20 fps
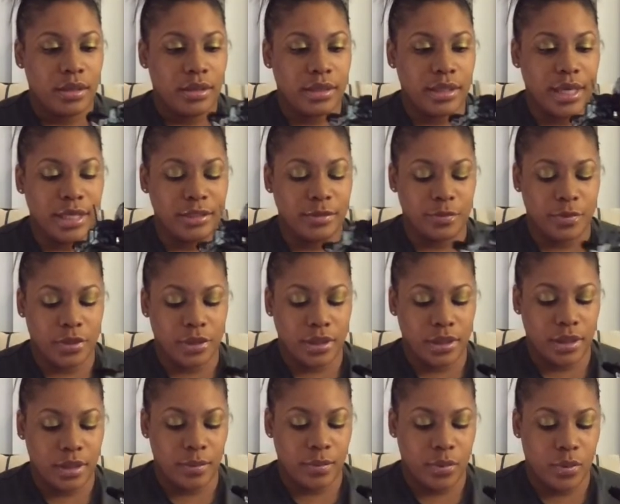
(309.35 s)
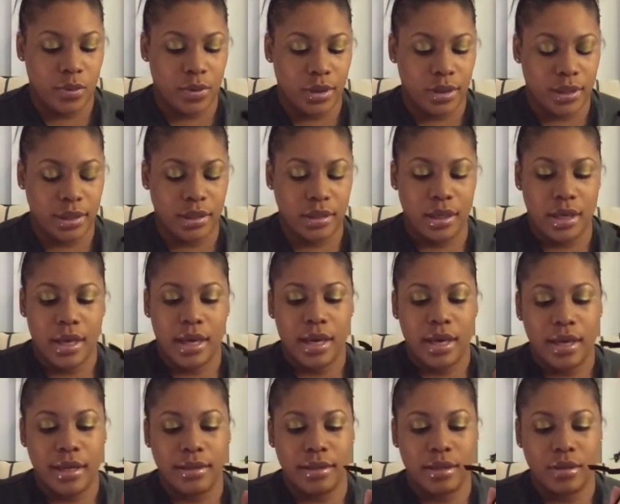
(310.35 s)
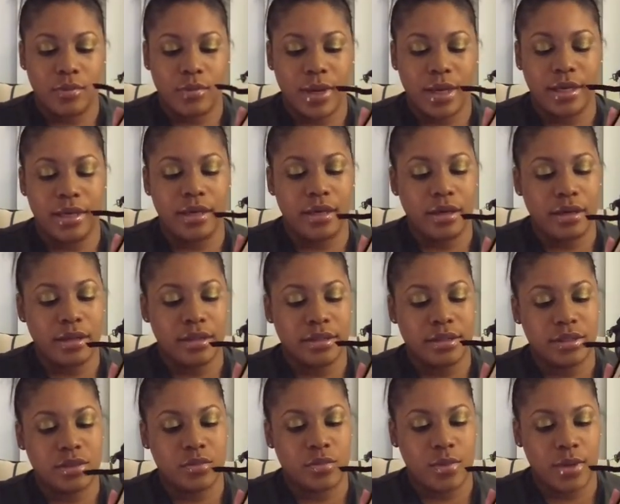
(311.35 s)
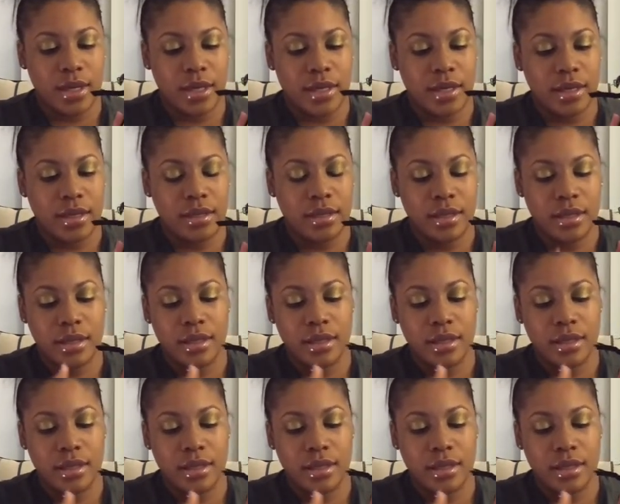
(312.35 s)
That's pretty important. And then right here is suede.